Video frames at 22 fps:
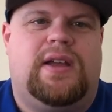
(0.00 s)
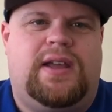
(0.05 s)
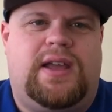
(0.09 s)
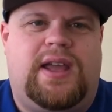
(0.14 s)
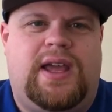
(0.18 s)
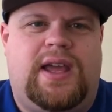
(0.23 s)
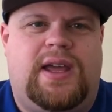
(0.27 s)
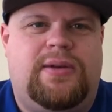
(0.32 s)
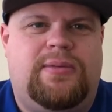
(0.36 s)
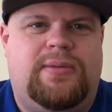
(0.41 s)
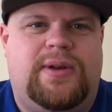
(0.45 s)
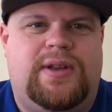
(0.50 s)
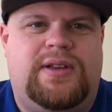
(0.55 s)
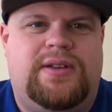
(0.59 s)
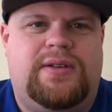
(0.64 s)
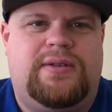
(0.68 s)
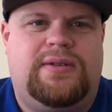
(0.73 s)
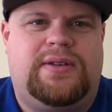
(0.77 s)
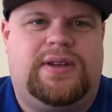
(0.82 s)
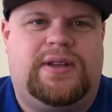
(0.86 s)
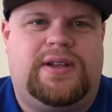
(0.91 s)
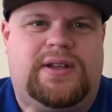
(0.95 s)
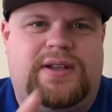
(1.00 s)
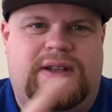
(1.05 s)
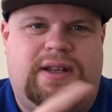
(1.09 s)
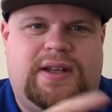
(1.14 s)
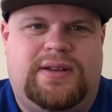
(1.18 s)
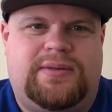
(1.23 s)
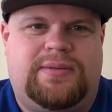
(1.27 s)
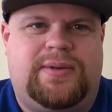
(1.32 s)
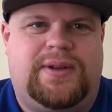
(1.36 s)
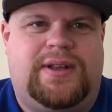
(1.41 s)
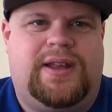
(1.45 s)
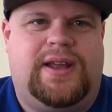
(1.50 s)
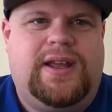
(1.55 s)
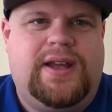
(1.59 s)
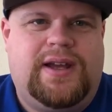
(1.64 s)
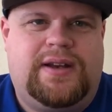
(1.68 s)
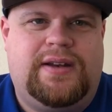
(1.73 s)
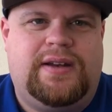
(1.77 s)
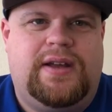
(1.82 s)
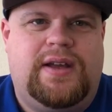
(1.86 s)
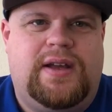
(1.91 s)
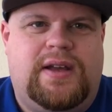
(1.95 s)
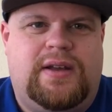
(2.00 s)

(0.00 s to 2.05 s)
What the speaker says: Can we use it? Yes, we can.